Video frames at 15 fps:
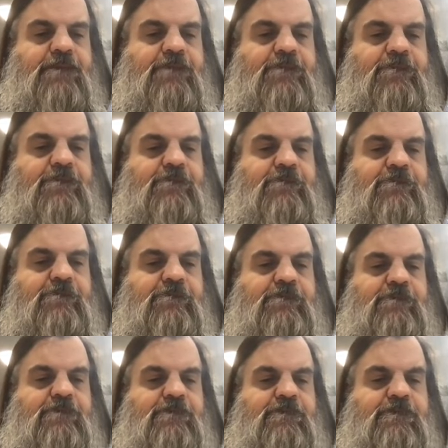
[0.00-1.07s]

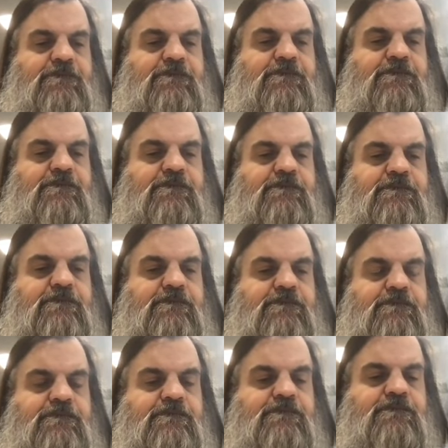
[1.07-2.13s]

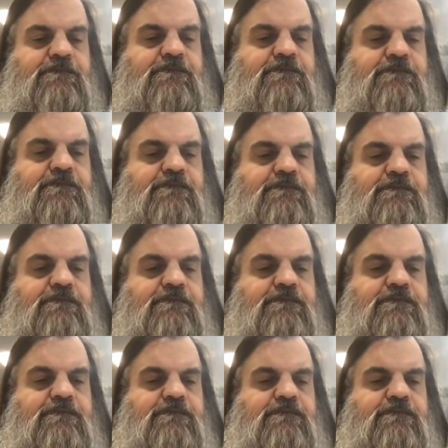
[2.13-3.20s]

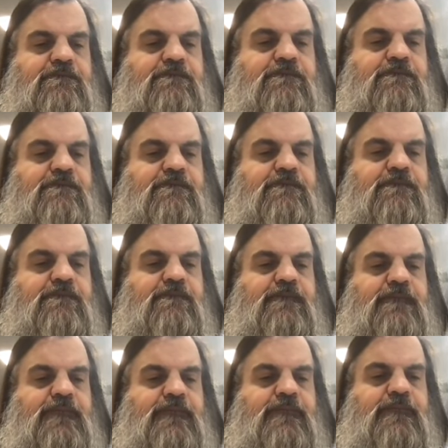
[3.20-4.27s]

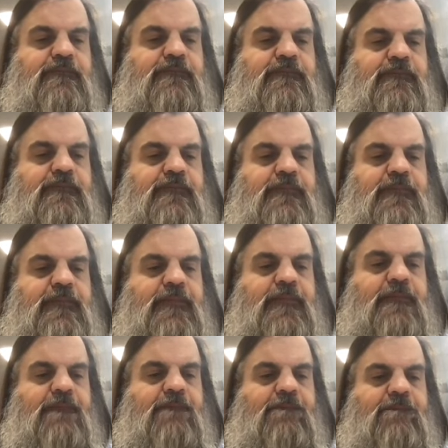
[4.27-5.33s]

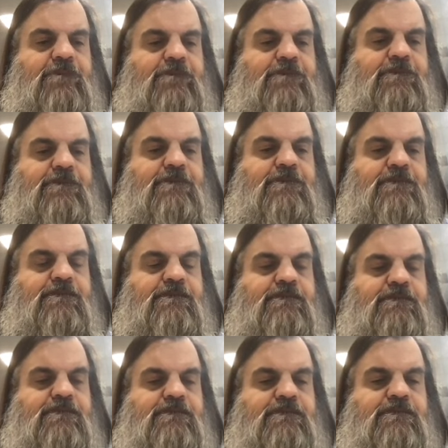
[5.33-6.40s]
[no speech]